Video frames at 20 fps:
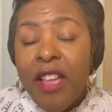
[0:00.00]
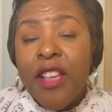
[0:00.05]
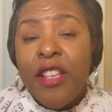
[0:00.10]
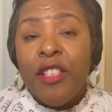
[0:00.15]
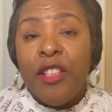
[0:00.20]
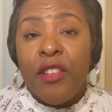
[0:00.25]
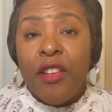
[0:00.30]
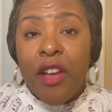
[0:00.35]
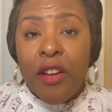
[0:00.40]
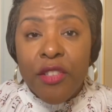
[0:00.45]

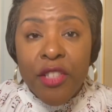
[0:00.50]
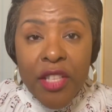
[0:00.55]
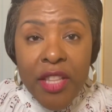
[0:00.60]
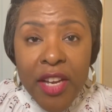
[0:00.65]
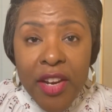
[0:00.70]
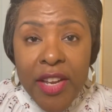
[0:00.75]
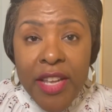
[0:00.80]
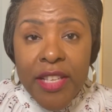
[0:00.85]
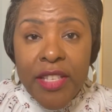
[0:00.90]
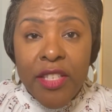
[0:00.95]
go to their
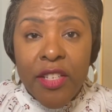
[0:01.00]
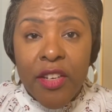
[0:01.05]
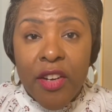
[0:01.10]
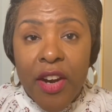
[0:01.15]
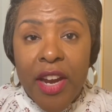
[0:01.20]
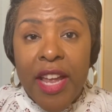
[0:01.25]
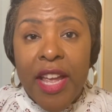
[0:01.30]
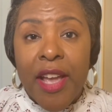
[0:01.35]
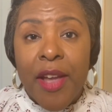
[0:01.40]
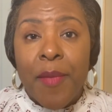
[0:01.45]

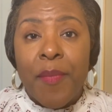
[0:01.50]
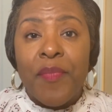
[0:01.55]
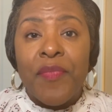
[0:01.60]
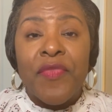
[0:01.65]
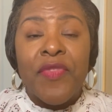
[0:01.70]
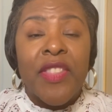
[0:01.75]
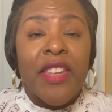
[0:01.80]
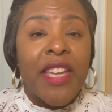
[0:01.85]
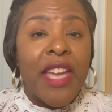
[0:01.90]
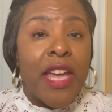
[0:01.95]
Instagram,
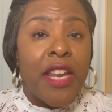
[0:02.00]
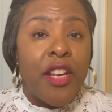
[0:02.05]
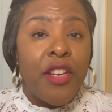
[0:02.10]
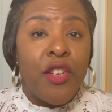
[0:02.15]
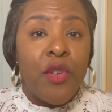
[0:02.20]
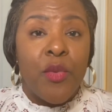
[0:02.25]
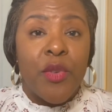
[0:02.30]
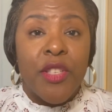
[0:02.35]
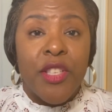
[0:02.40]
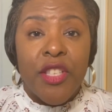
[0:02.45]
kind of do
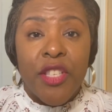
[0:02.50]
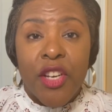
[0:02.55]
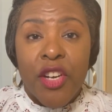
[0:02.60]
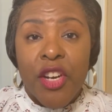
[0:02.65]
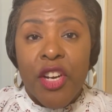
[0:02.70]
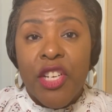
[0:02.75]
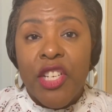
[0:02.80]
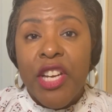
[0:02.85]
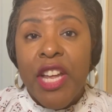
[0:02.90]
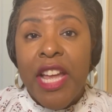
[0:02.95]
a
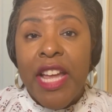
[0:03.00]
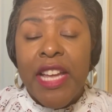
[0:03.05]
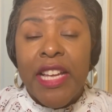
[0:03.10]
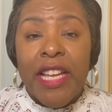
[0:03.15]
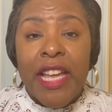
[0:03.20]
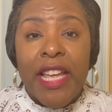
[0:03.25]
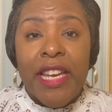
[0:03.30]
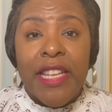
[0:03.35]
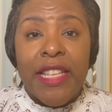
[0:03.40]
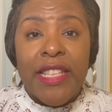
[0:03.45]
search,
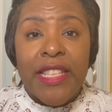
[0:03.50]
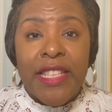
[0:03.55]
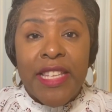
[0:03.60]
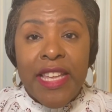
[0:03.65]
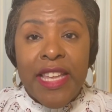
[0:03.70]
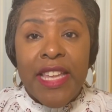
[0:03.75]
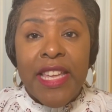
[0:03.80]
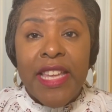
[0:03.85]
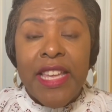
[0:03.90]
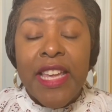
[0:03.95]
kind of
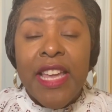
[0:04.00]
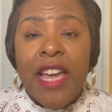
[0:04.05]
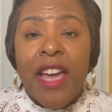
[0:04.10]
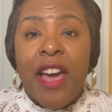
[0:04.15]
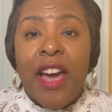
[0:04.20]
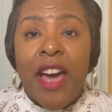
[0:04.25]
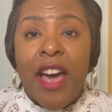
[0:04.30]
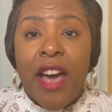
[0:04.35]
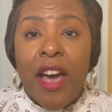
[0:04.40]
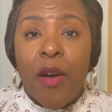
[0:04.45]
see
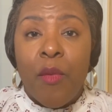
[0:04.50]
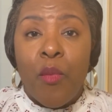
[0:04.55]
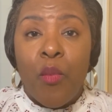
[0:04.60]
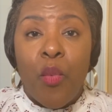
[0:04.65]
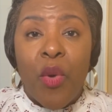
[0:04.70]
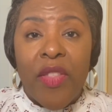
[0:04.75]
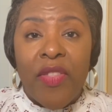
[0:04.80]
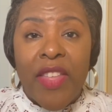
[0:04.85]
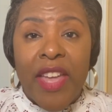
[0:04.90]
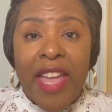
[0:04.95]

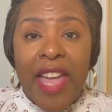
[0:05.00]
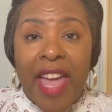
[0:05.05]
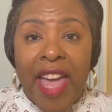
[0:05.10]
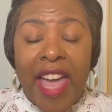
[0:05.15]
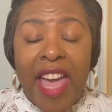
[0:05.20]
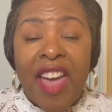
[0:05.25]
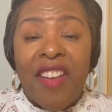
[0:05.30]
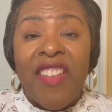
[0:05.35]
what they have.